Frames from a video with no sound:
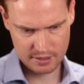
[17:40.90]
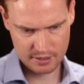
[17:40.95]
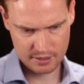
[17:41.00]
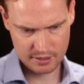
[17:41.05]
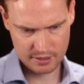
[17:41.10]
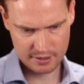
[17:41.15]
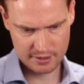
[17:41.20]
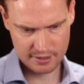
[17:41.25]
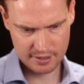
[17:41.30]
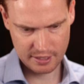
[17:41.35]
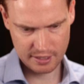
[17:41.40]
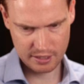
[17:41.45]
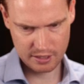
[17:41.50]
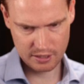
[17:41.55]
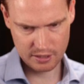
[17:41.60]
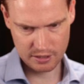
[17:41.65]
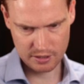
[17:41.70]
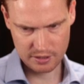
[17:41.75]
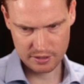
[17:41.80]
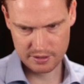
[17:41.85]
it
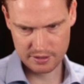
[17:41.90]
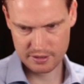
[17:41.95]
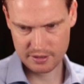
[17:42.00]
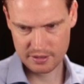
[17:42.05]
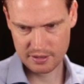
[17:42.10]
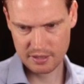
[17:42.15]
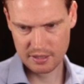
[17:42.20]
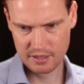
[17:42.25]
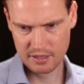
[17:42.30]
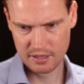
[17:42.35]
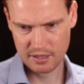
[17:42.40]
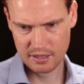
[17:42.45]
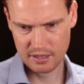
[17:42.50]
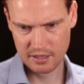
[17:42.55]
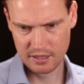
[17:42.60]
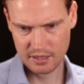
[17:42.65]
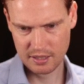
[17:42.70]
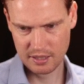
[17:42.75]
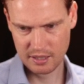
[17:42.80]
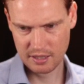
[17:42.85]
downloads.
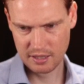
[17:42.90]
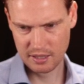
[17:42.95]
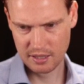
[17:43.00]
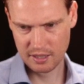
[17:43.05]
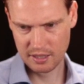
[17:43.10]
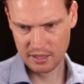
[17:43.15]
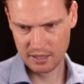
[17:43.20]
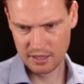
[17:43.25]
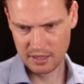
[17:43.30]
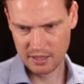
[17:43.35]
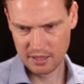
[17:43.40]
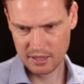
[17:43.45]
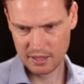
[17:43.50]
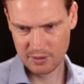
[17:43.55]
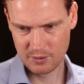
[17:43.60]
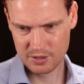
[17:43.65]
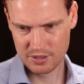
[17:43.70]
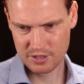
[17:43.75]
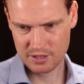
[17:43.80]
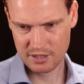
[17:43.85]

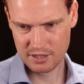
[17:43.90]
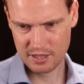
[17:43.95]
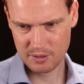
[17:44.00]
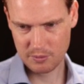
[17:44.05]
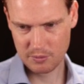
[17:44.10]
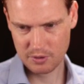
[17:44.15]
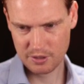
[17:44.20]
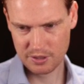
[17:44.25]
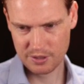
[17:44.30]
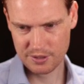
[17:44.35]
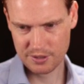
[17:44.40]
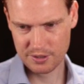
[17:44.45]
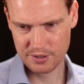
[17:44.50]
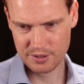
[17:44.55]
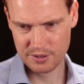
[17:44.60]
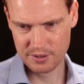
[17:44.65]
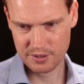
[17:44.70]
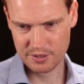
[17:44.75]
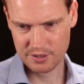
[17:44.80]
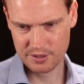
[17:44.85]
And what you then want to
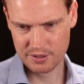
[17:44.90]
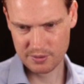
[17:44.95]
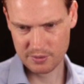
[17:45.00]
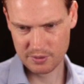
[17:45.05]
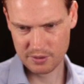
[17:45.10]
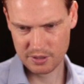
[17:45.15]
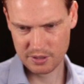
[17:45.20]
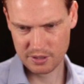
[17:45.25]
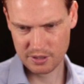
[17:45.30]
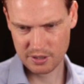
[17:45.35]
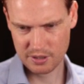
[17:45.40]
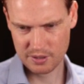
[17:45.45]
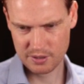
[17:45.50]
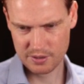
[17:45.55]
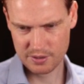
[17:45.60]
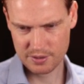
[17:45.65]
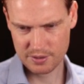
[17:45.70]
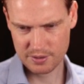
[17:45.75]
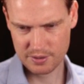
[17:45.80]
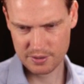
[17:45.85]
do is you want to go
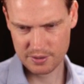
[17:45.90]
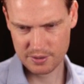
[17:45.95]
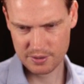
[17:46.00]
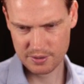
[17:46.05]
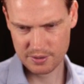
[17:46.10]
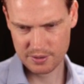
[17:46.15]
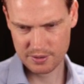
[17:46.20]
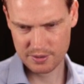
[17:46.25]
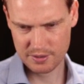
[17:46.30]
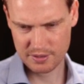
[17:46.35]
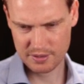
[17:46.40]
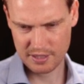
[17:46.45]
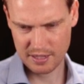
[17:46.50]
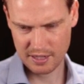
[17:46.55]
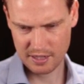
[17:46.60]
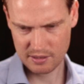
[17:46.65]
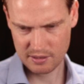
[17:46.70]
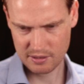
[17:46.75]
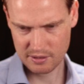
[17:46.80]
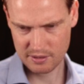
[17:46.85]
to
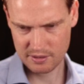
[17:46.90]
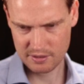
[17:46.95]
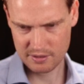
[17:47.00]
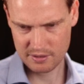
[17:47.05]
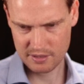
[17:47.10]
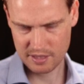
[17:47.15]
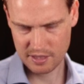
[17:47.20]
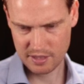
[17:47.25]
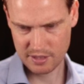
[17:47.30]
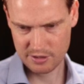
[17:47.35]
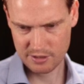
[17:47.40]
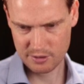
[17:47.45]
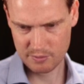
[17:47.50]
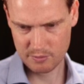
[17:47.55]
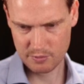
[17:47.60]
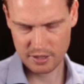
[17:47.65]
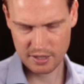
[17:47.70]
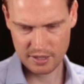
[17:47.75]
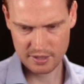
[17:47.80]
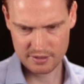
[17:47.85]
downloads here in your
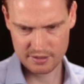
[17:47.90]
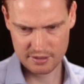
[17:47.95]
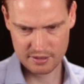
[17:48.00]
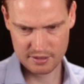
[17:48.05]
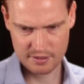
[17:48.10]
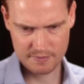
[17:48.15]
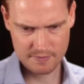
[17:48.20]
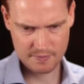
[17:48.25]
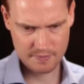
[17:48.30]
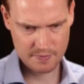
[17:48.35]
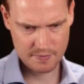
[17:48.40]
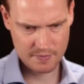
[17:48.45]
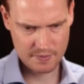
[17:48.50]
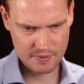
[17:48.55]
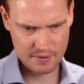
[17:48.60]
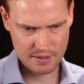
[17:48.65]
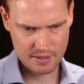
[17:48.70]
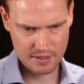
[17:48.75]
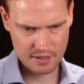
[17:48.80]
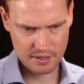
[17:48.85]
browser.
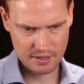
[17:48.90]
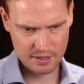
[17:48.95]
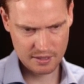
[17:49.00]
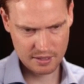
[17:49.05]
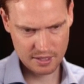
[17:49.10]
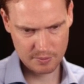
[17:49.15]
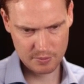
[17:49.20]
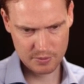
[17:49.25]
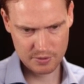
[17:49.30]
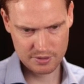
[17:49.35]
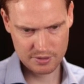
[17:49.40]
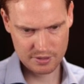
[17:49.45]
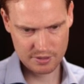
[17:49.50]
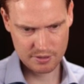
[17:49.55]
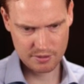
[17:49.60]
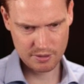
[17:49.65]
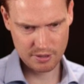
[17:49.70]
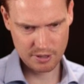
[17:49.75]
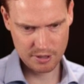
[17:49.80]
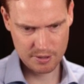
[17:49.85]
I'm using
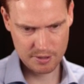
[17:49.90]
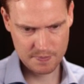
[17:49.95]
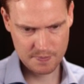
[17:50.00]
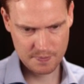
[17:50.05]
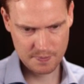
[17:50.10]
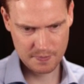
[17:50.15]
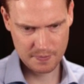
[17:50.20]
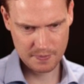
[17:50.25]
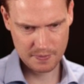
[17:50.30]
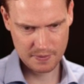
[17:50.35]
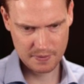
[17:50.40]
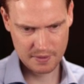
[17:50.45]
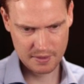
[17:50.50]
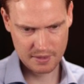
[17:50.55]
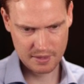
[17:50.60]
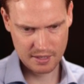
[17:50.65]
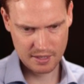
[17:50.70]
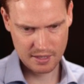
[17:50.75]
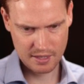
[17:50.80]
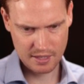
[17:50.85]
Chrome.
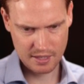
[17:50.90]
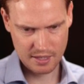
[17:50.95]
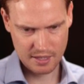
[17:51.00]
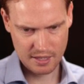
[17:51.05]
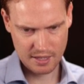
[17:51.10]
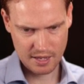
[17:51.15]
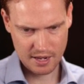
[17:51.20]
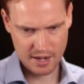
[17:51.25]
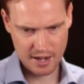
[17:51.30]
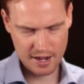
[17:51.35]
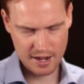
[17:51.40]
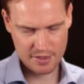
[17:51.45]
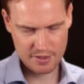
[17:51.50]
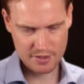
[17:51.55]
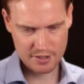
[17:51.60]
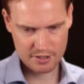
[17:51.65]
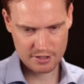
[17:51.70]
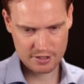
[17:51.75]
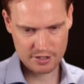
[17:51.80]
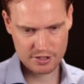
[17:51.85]
And
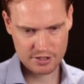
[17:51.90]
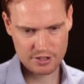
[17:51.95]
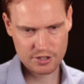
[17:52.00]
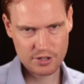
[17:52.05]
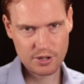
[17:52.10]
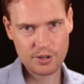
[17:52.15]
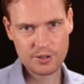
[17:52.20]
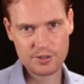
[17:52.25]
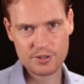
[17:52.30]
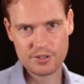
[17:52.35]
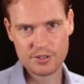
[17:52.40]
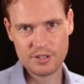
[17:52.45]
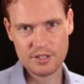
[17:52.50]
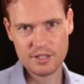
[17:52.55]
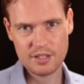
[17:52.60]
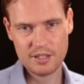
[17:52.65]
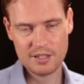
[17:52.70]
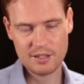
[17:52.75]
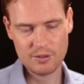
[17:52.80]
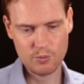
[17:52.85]
this shows
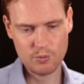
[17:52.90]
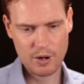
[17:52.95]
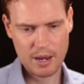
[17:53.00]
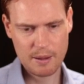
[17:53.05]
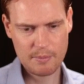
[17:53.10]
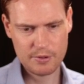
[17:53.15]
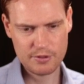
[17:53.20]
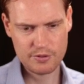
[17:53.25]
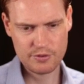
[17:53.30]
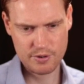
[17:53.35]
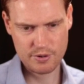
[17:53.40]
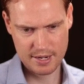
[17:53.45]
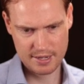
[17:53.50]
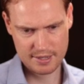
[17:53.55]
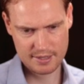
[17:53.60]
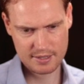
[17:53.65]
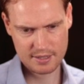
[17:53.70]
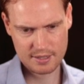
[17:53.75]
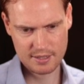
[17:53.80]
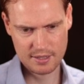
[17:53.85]
the web
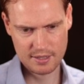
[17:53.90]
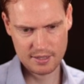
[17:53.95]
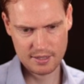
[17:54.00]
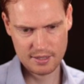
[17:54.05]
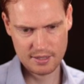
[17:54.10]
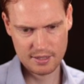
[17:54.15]
address.